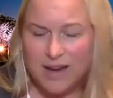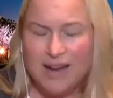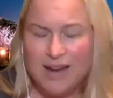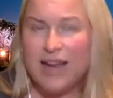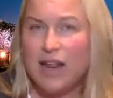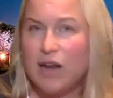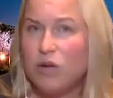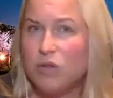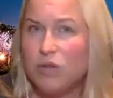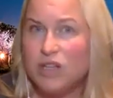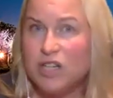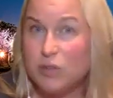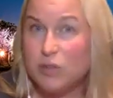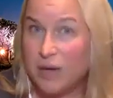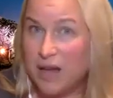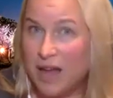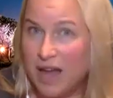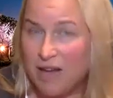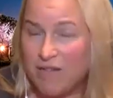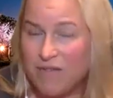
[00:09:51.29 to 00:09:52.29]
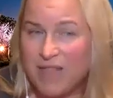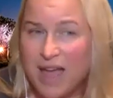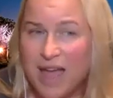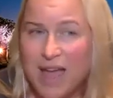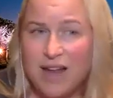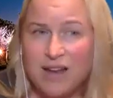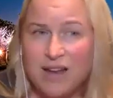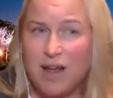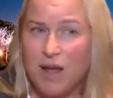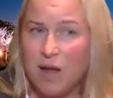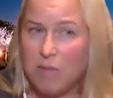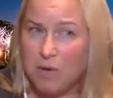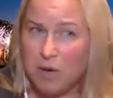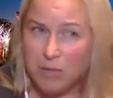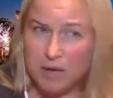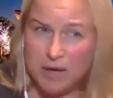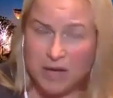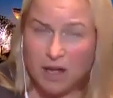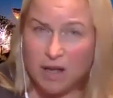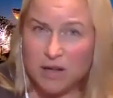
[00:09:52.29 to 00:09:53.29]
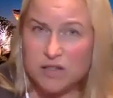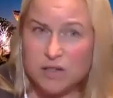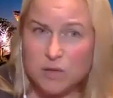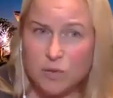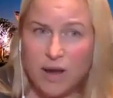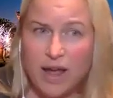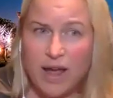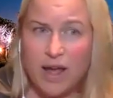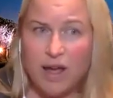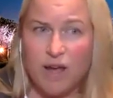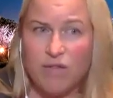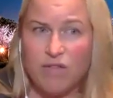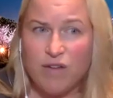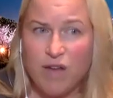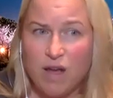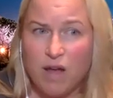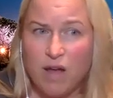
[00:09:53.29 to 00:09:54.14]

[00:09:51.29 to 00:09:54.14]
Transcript: Not only do we have that, but we also have